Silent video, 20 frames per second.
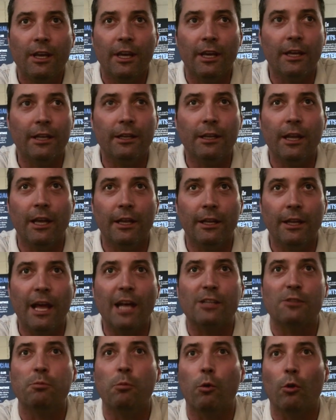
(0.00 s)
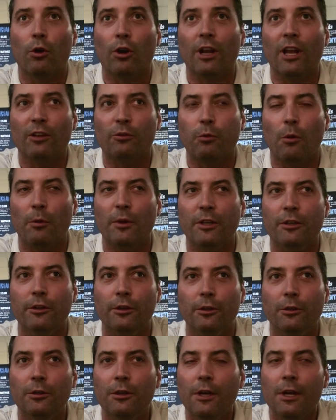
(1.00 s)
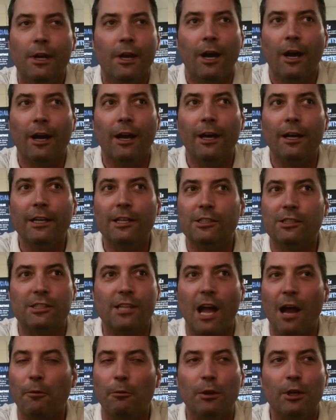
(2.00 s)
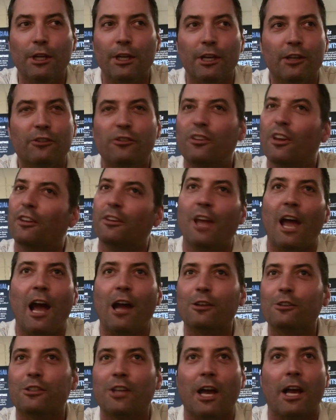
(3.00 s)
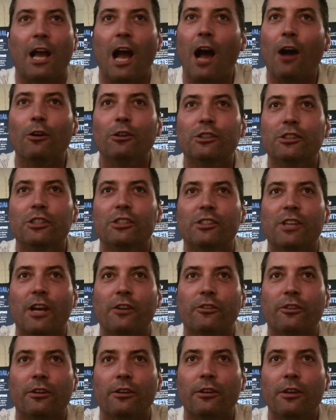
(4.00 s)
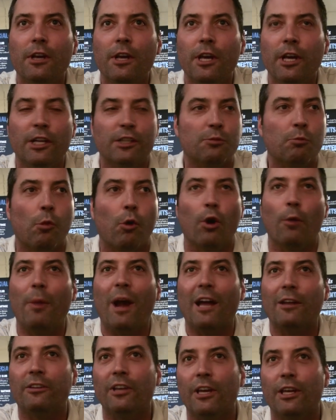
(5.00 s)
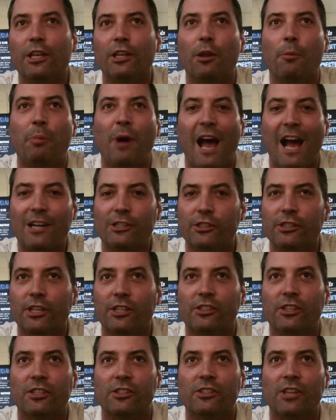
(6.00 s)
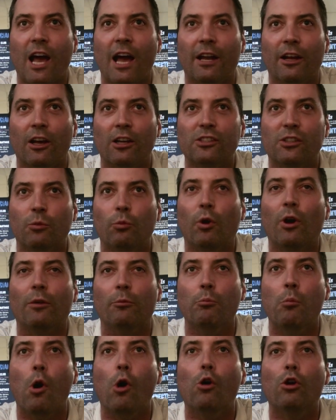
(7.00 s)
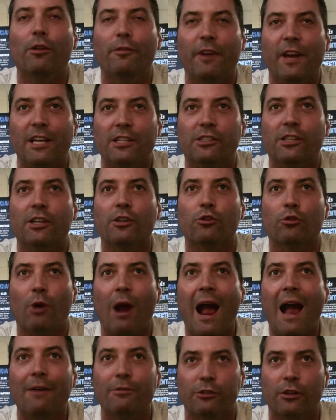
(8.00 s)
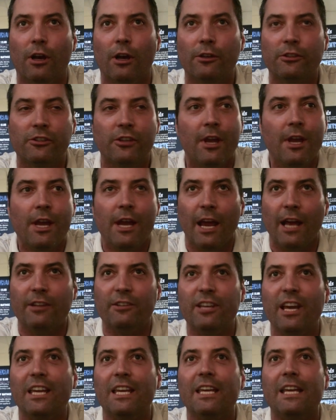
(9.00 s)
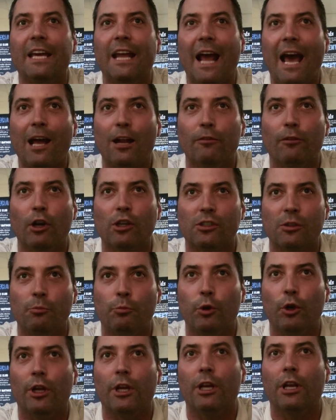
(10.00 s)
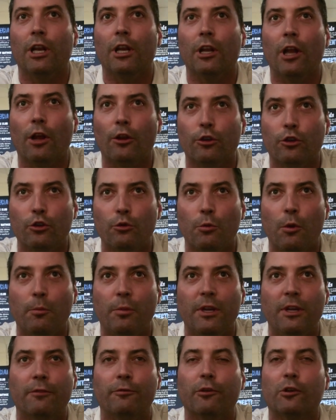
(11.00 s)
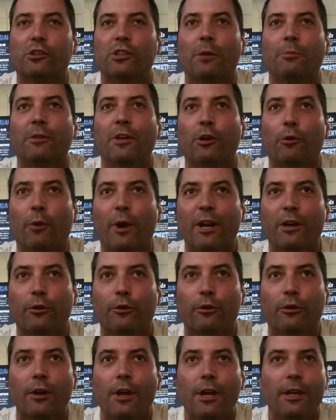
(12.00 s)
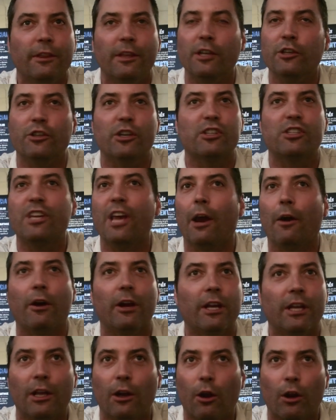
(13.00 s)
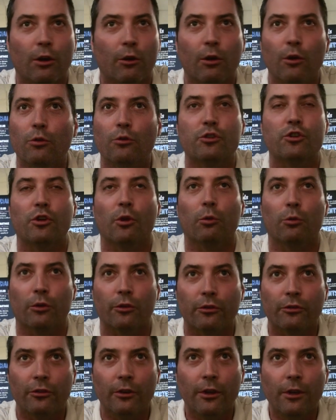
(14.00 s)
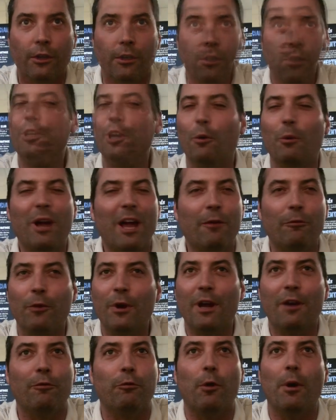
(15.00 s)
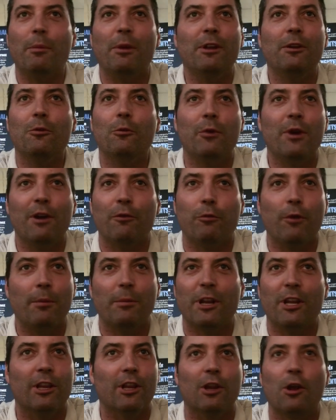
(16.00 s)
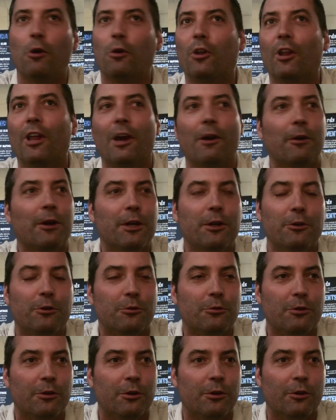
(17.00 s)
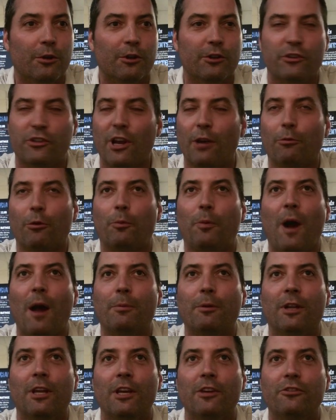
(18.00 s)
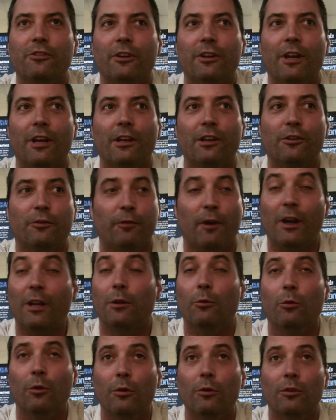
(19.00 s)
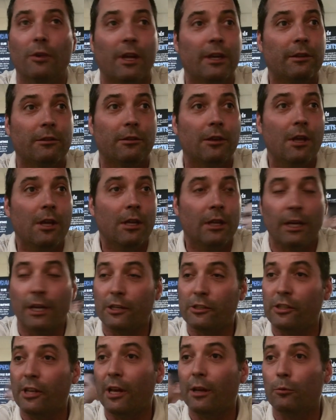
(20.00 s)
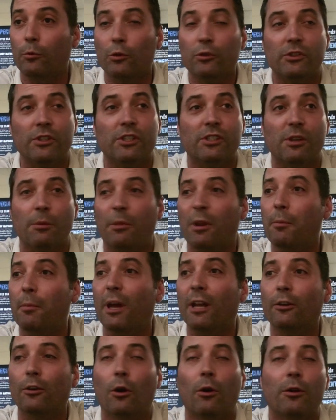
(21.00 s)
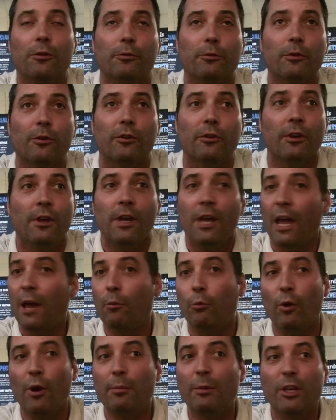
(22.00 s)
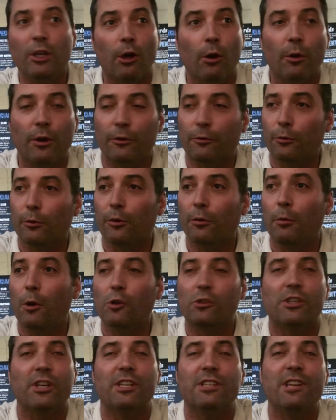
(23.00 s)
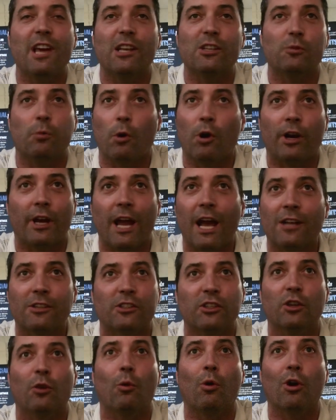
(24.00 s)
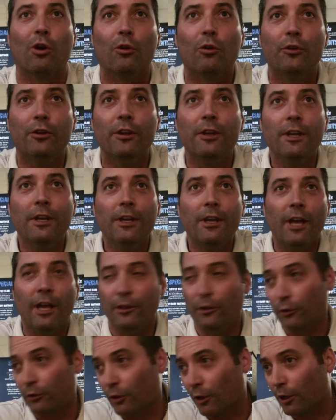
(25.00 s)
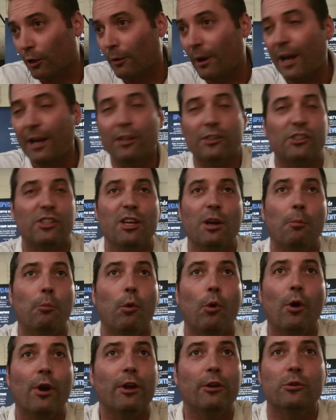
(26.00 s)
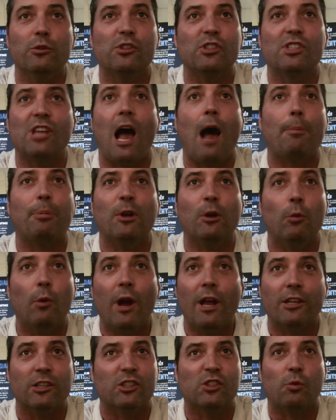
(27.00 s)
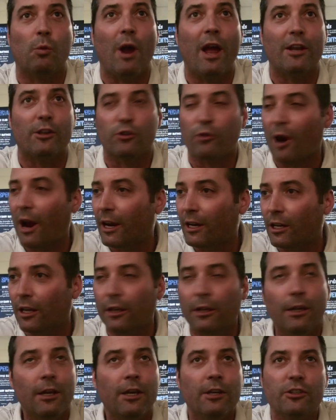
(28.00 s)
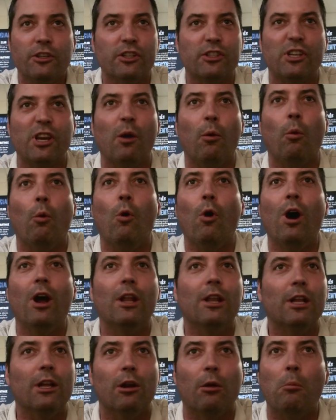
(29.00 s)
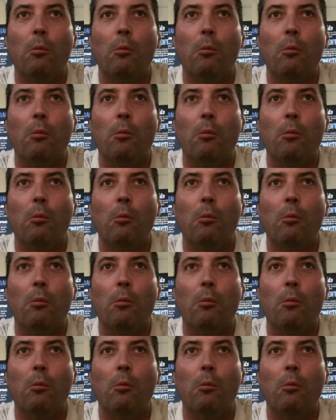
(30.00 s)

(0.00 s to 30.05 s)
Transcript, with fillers: And, and that's more or less what we do. Uh, it's not really a sit down psychology session. It's more about taking the passion that's inside us and what motivates and drives us and taking it out of us and putting in another human being for something greater than just carrying it on our own shoulders. You know, we have, we have women we have women in the local area who, who are in general population. And it's funny, we'll like like I said, we'll see some of the men going through the, and women going through the most intense workouts in the world. And you'll turn around and see a boy who's sopping wet and sweat trying to just get one little